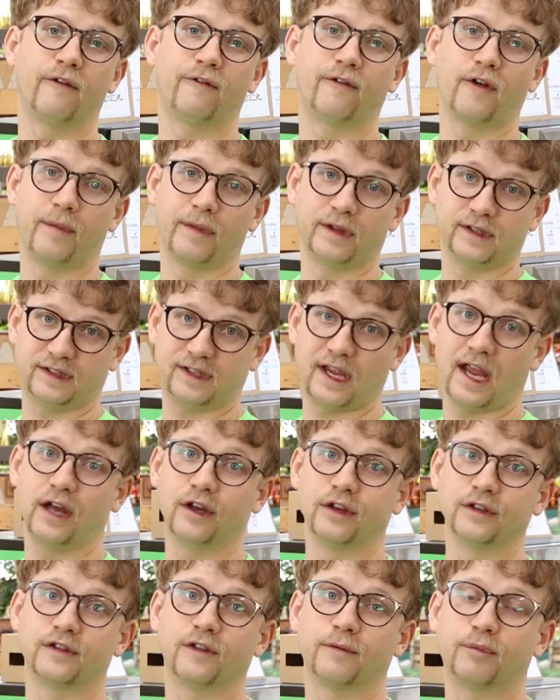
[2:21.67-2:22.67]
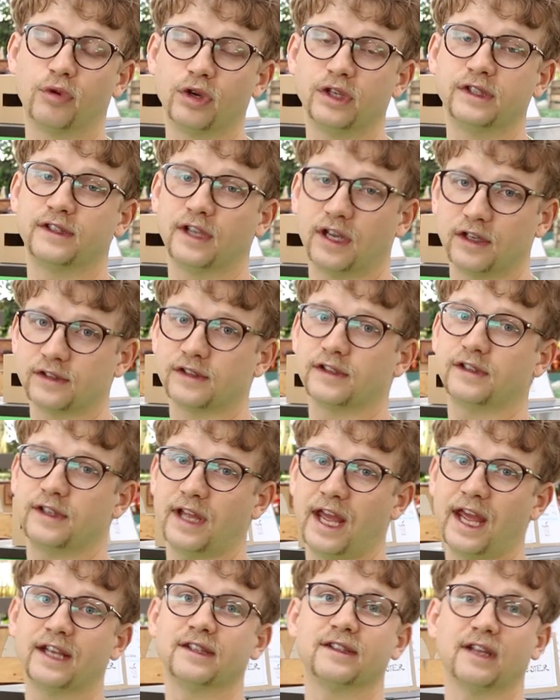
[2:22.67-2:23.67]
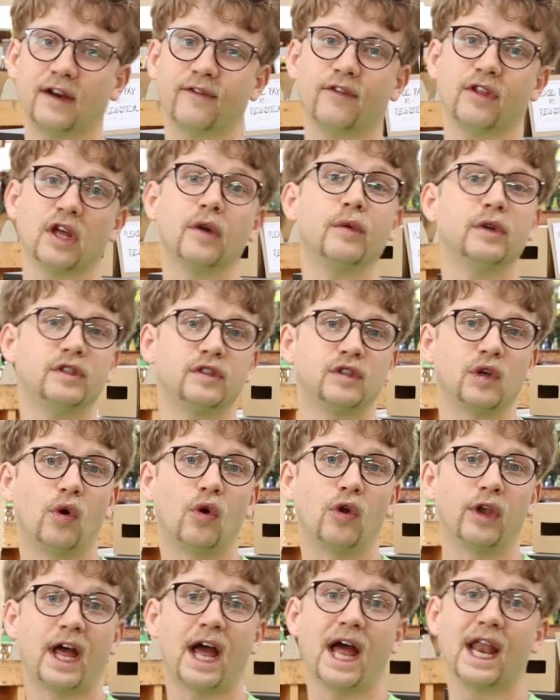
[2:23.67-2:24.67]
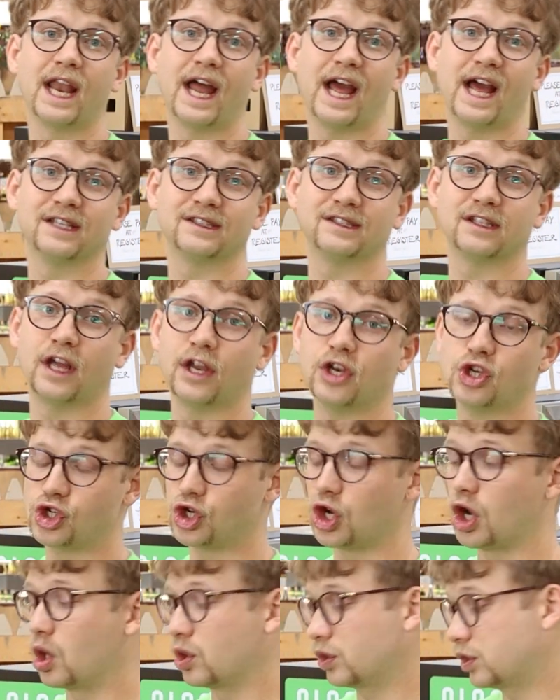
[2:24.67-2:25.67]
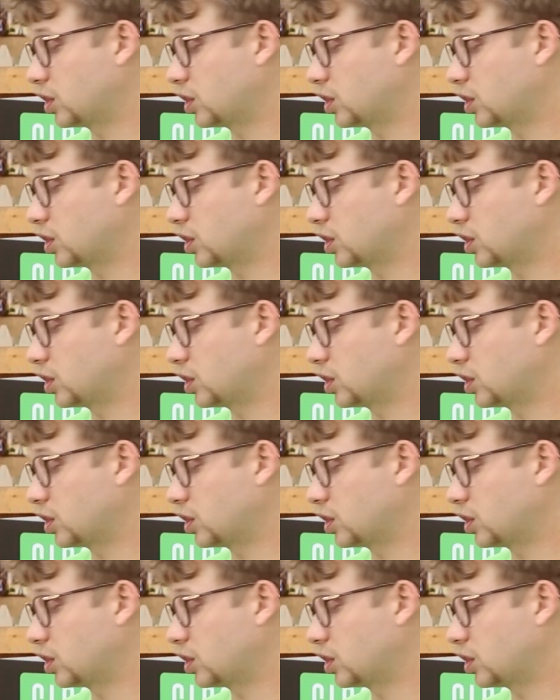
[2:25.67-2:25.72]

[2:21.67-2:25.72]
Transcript: from the sales of pre-sales of snakes and everything we sold on last night's show.